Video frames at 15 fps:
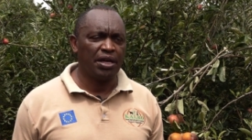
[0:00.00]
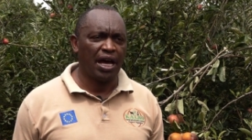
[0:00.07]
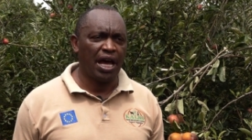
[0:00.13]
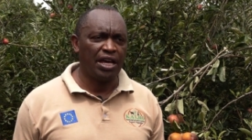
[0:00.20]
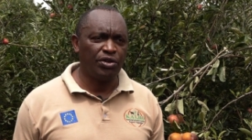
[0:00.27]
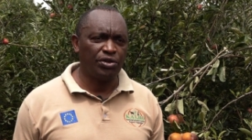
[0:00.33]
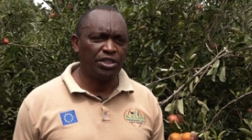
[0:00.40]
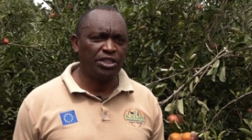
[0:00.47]

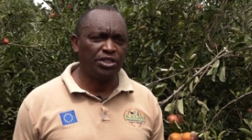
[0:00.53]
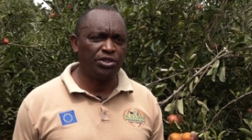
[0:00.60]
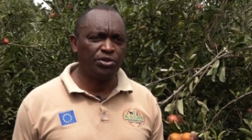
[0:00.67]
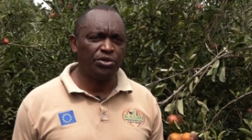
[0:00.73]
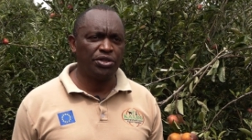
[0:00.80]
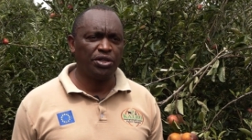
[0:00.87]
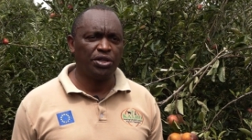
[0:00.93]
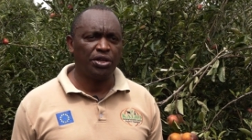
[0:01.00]
high
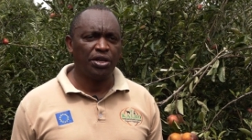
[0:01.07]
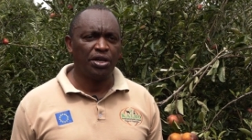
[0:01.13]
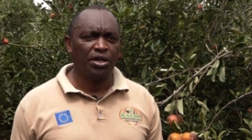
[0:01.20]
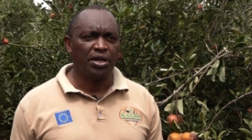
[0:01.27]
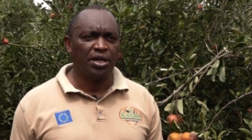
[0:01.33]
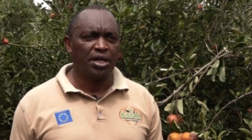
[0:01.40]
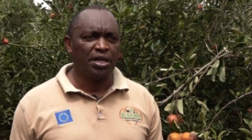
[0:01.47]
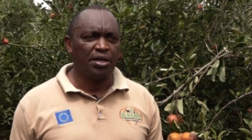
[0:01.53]
altitude,
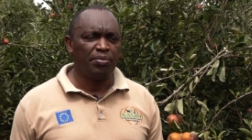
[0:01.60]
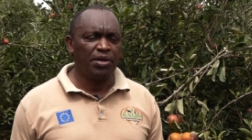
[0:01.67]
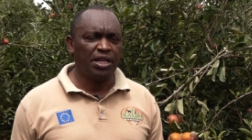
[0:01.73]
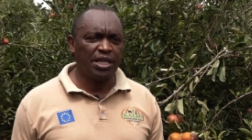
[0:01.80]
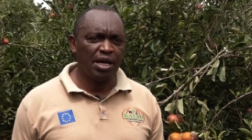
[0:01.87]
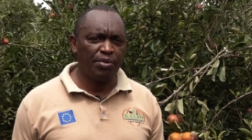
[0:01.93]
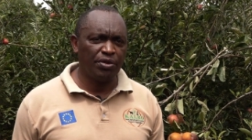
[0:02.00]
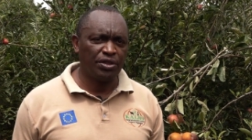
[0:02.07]
medium